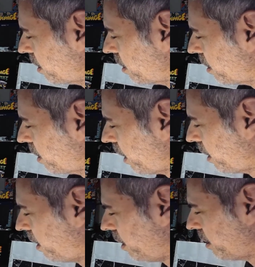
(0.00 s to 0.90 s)
like
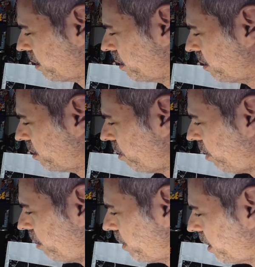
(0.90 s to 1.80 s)
this, so
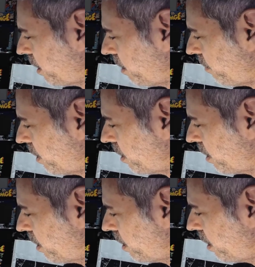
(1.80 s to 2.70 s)
I'm gonna leave it
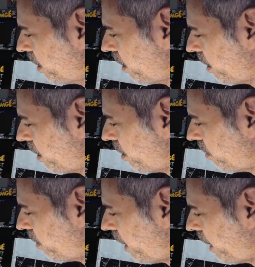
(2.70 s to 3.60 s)

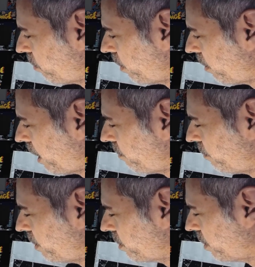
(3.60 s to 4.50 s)
here at where I
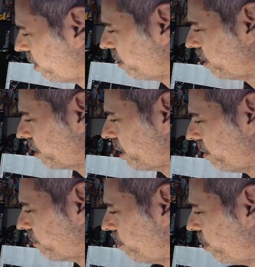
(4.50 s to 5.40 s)
feel good and
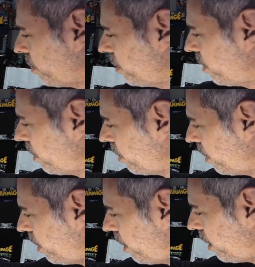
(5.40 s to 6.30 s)
comfortable
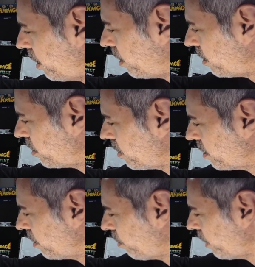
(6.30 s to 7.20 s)
uh,
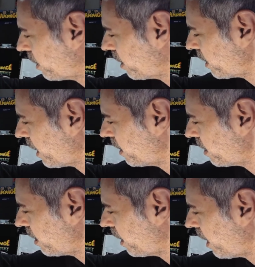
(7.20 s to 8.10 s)
with the size
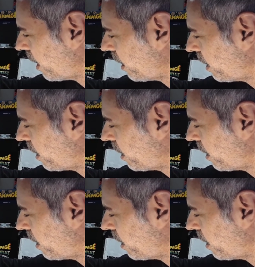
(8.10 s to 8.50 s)
of the eye.